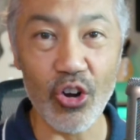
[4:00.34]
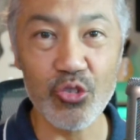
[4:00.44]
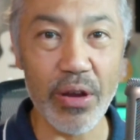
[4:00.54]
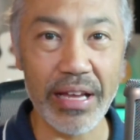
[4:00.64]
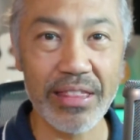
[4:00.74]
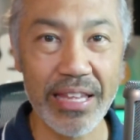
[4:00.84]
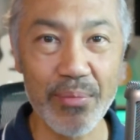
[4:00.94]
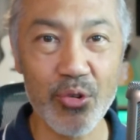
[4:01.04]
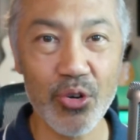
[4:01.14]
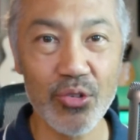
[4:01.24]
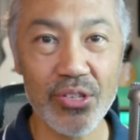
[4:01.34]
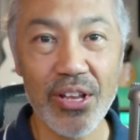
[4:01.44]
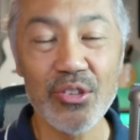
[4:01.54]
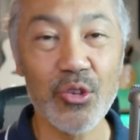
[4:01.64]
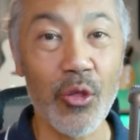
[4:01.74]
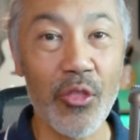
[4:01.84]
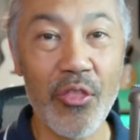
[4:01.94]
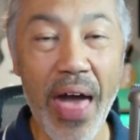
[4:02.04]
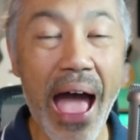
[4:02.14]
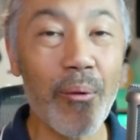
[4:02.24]
Trek theme cruise. So
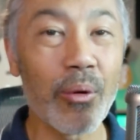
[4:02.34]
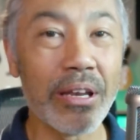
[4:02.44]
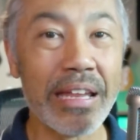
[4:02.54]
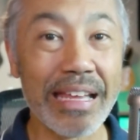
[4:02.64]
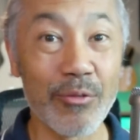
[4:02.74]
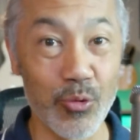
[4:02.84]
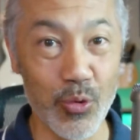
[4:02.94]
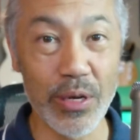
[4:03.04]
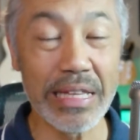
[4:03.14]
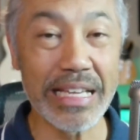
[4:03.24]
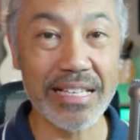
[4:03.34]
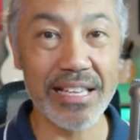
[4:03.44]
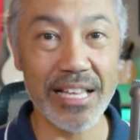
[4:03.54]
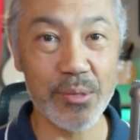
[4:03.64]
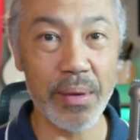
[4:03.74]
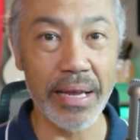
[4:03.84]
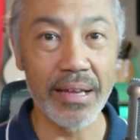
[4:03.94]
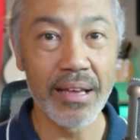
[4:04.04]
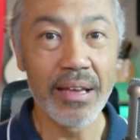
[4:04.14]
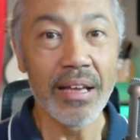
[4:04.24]
that one really excites me.
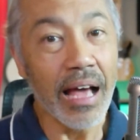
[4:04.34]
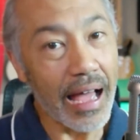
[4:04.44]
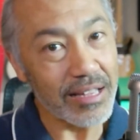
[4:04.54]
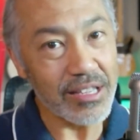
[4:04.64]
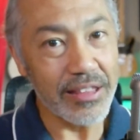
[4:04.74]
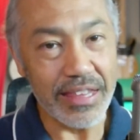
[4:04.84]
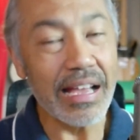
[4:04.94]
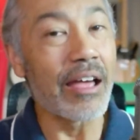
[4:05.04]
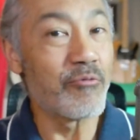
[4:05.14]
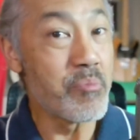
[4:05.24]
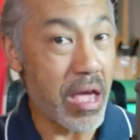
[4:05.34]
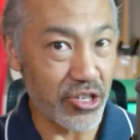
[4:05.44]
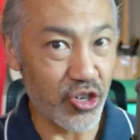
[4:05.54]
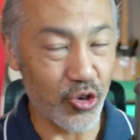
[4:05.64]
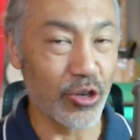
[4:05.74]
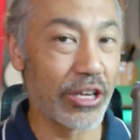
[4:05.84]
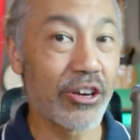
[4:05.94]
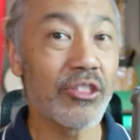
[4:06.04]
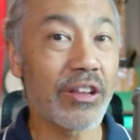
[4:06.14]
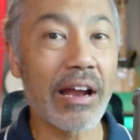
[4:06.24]
As I think I've mentioned earlier,
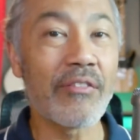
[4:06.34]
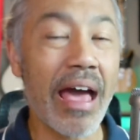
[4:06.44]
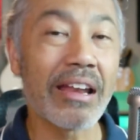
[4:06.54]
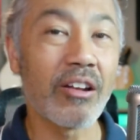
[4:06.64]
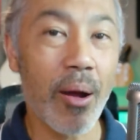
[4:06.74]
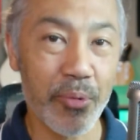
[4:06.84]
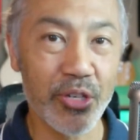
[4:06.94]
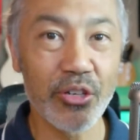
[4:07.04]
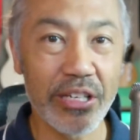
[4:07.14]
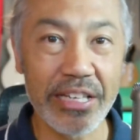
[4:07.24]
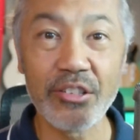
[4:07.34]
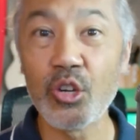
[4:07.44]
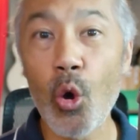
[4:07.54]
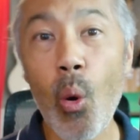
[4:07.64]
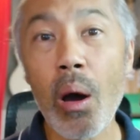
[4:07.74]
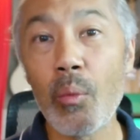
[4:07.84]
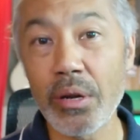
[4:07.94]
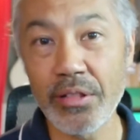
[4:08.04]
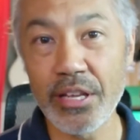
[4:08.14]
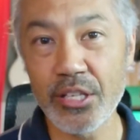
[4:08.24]
that I've had an opportunity to go on one
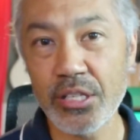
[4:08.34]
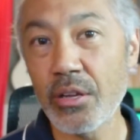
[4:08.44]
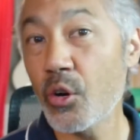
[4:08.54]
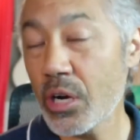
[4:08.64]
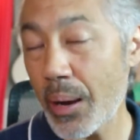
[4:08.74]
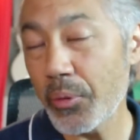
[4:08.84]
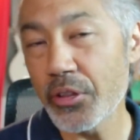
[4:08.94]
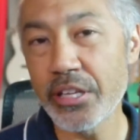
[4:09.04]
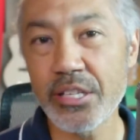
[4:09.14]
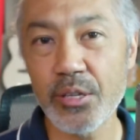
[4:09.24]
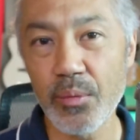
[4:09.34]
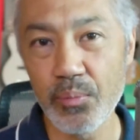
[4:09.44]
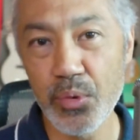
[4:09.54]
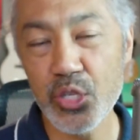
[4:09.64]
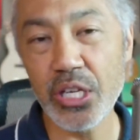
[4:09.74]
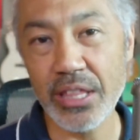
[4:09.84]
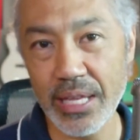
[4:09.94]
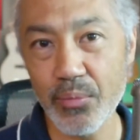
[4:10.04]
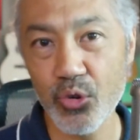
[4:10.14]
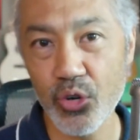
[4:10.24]
of these or a couple of these music
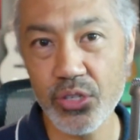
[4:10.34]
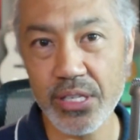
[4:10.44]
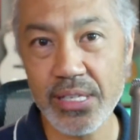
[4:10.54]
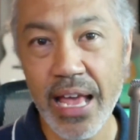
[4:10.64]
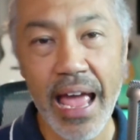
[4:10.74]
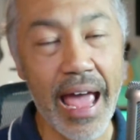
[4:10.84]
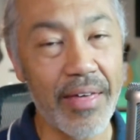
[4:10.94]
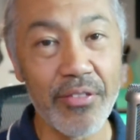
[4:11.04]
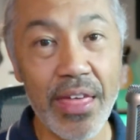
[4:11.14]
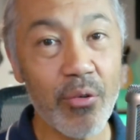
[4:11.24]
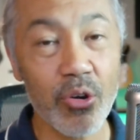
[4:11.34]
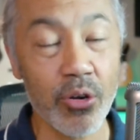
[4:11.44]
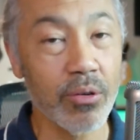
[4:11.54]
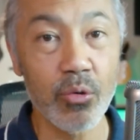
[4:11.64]
themed cruises, and they were,